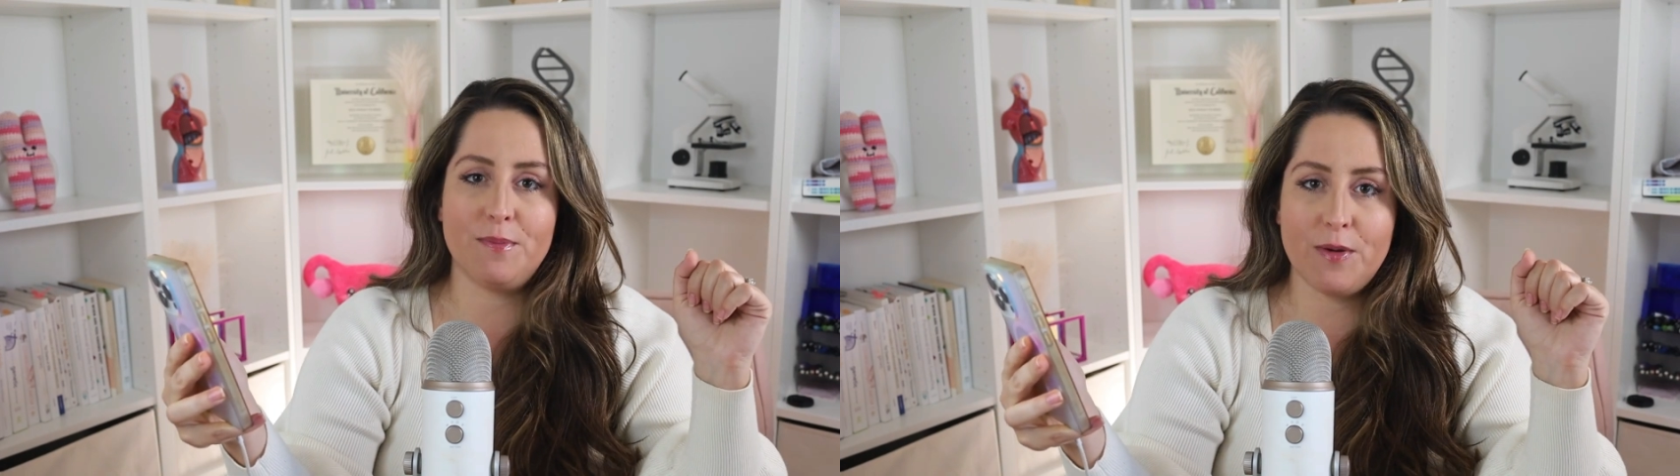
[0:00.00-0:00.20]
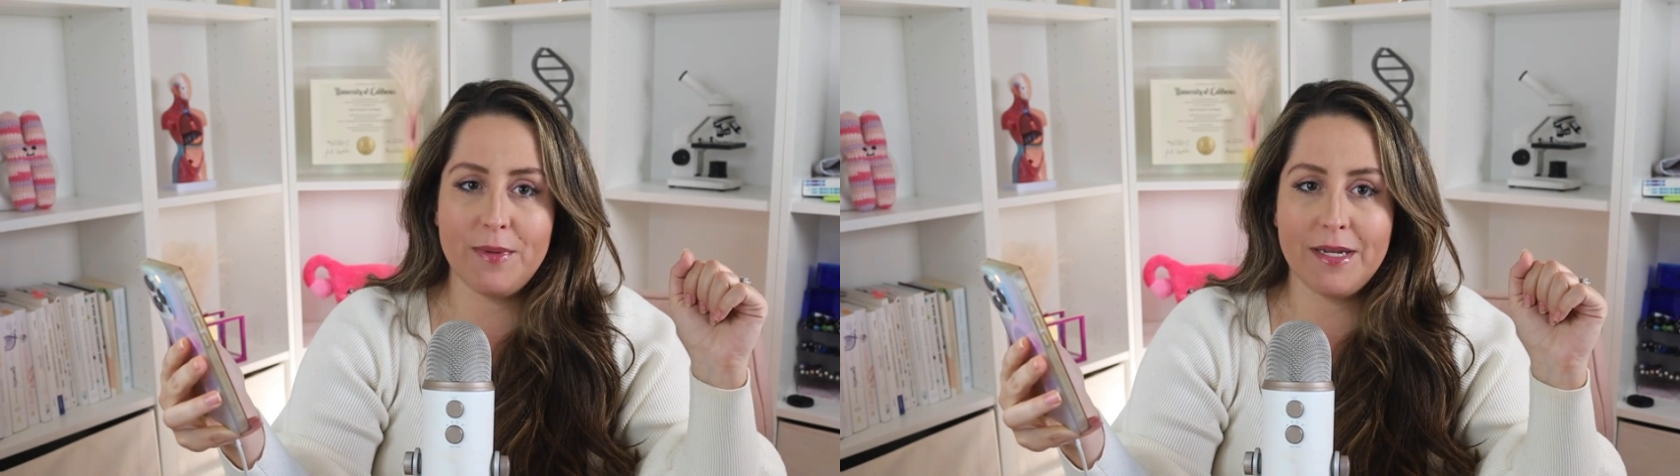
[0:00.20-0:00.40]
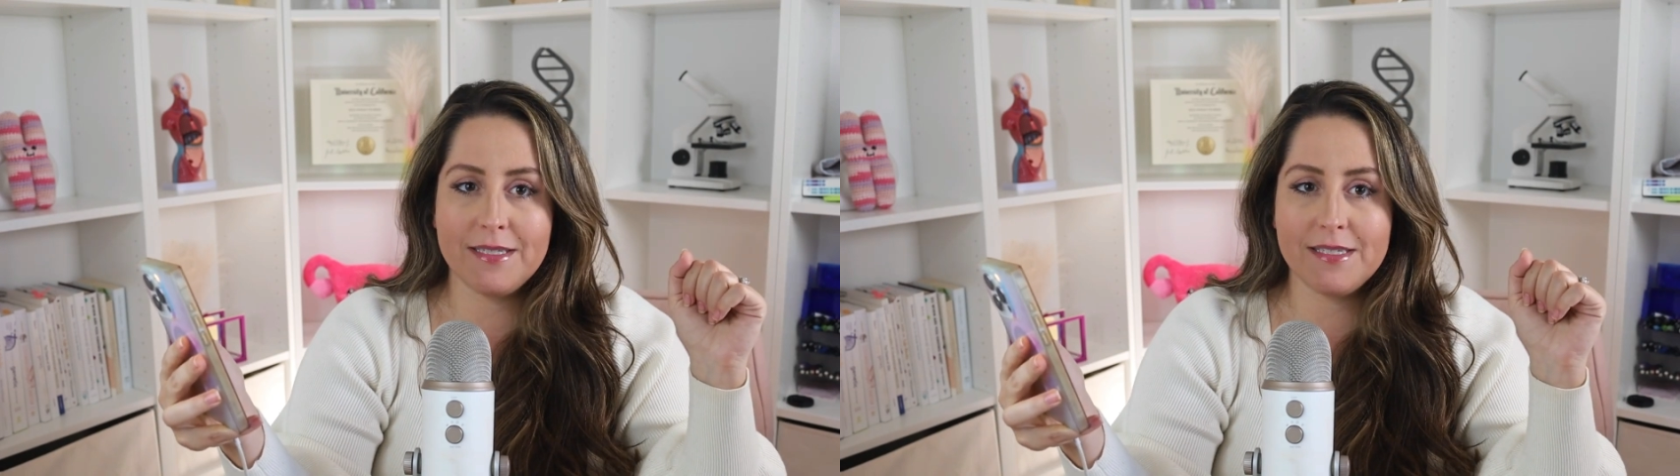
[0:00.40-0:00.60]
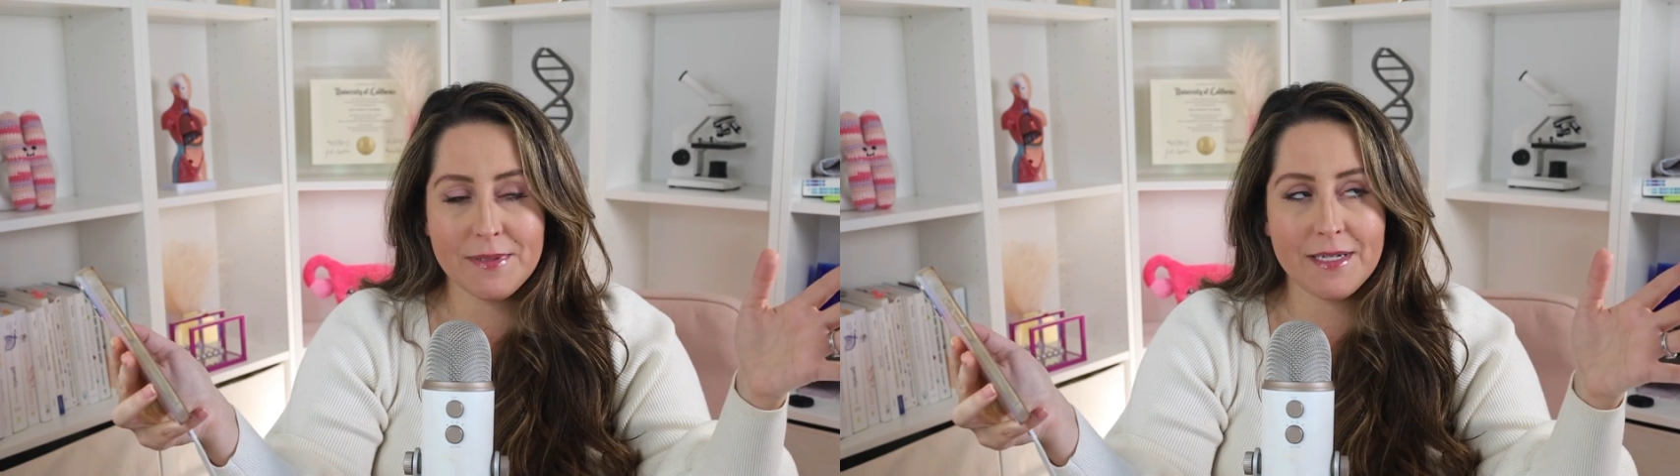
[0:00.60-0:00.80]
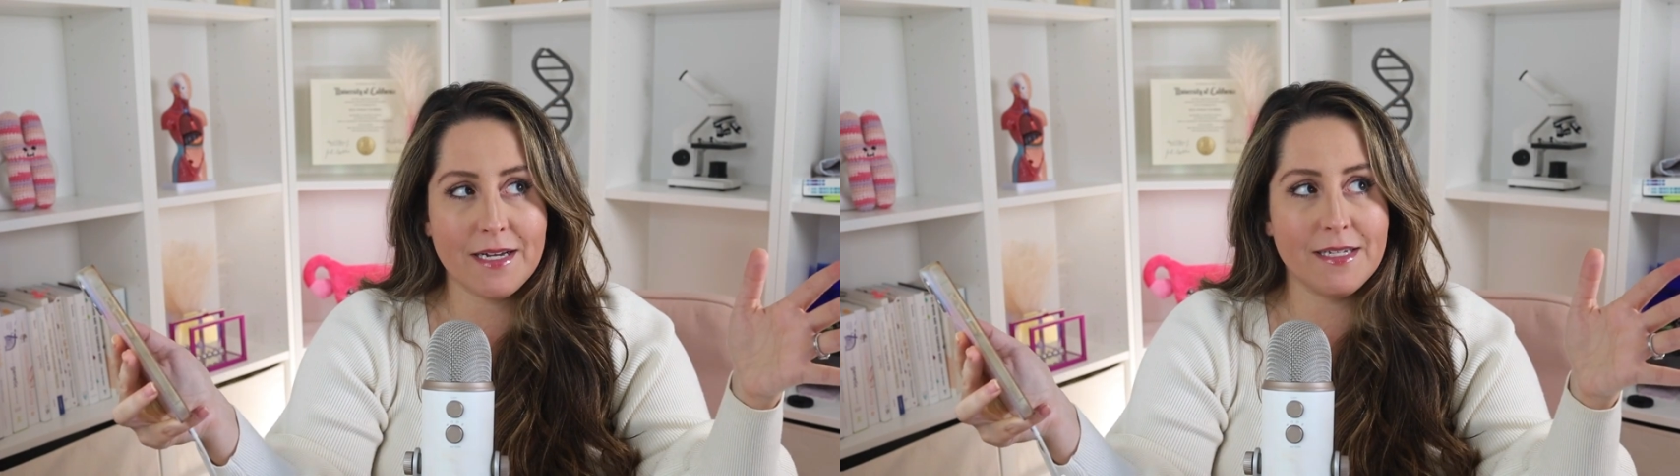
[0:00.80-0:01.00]
moment
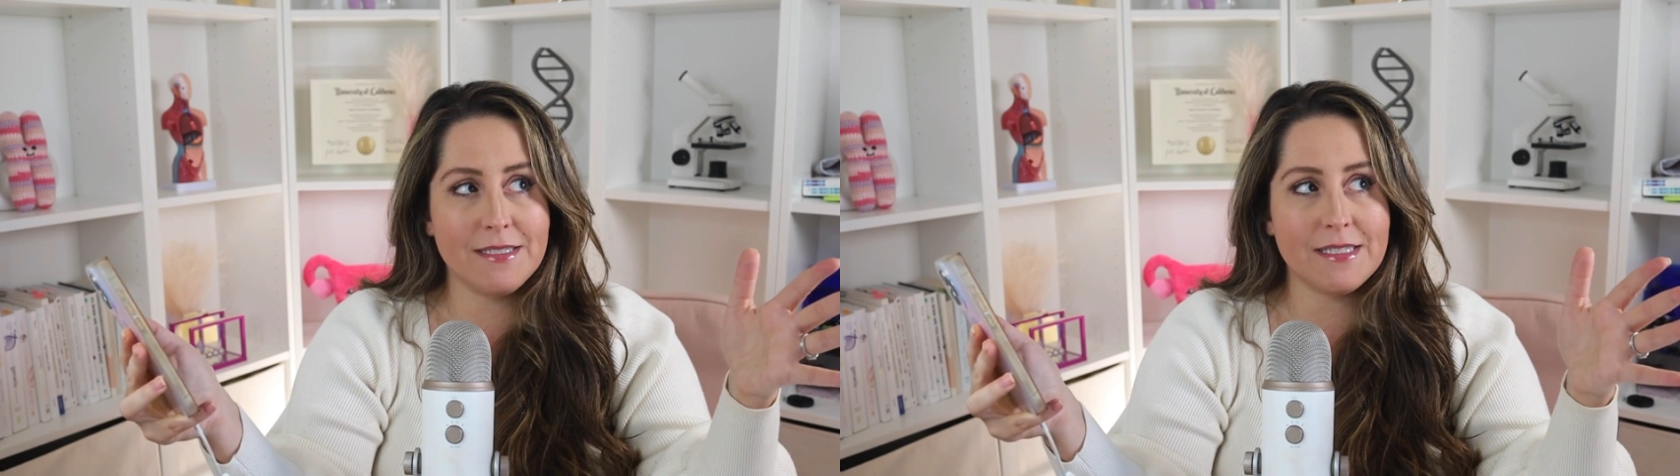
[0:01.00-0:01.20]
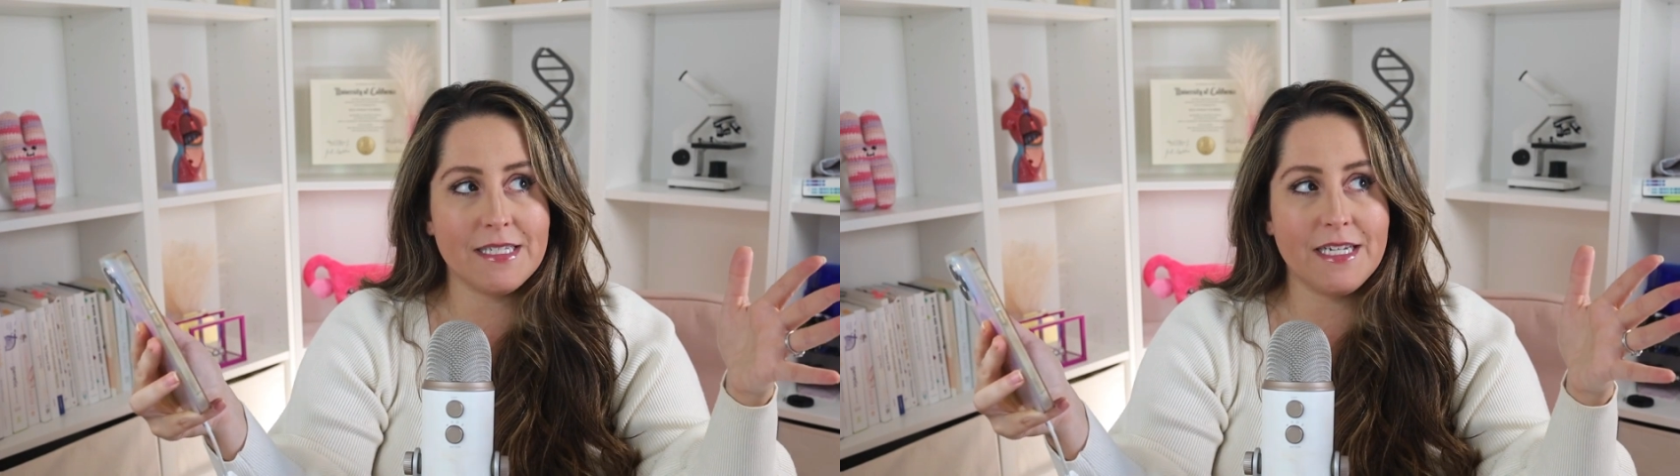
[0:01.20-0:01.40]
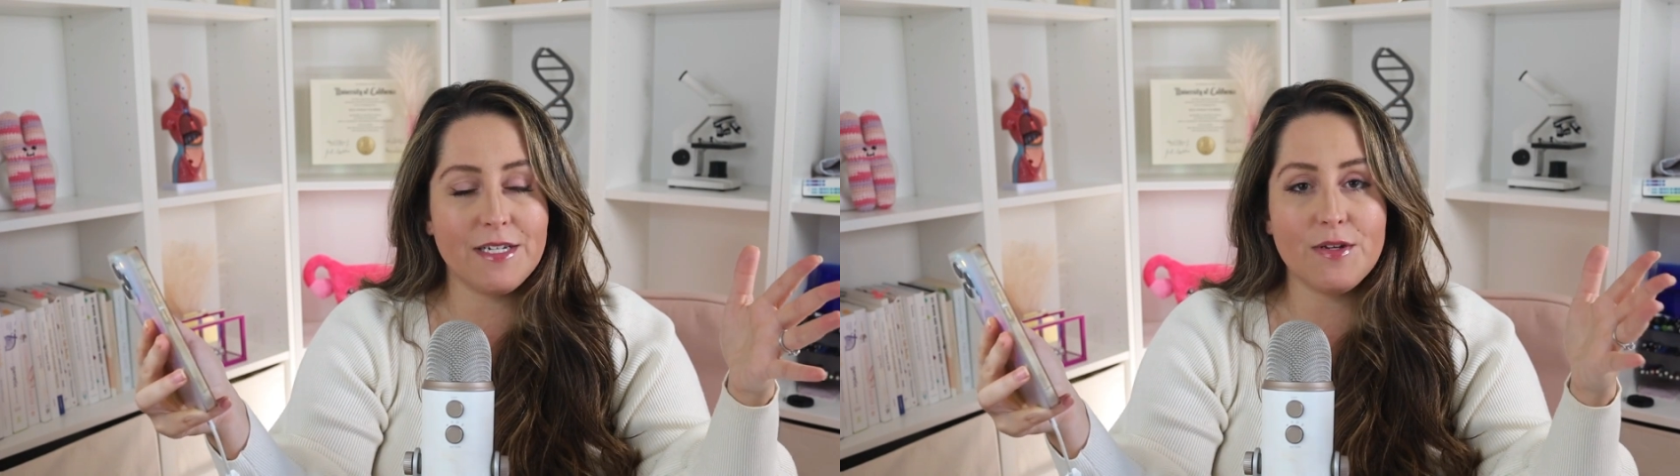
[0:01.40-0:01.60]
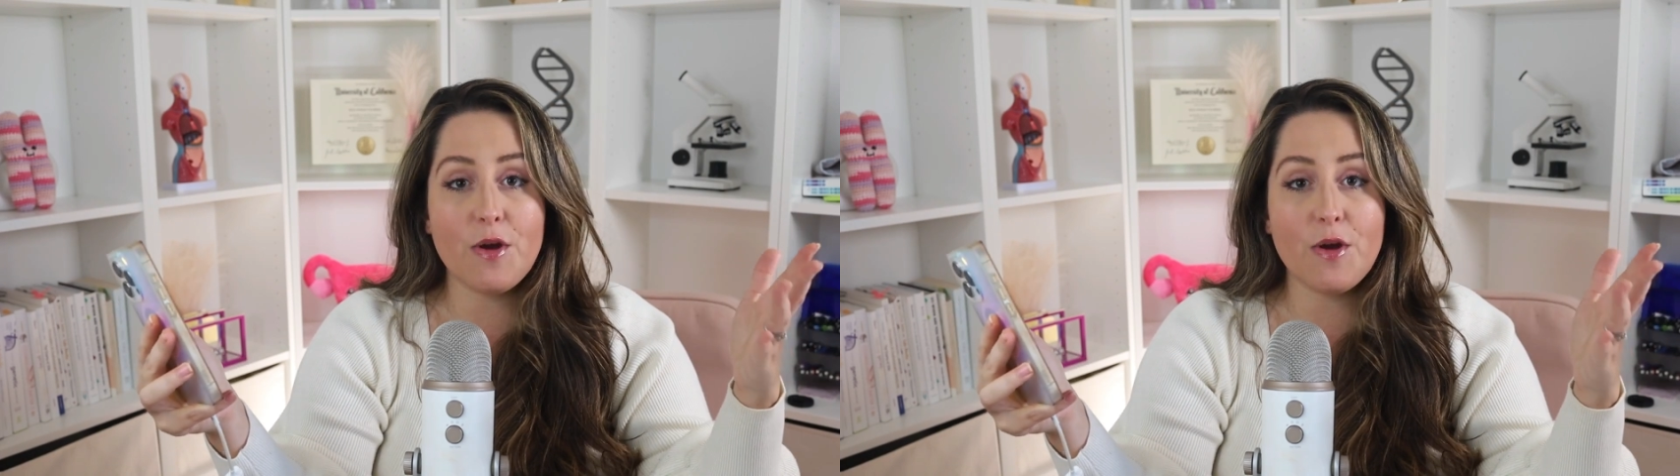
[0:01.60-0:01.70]
because it